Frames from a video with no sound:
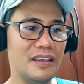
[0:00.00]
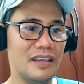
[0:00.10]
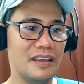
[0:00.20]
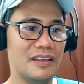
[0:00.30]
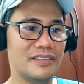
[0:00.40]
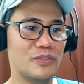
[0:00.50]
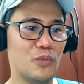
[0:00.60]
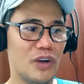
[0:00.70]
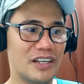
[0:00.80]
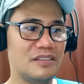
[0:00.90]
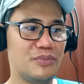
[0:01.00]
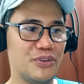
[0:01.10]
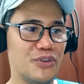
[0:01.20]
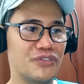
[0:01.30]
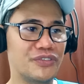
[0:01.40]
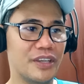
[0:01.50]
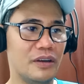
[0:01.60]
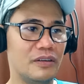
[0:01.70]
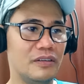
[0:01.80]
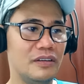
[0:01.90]
it is waterproof.
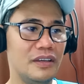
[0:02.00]
So,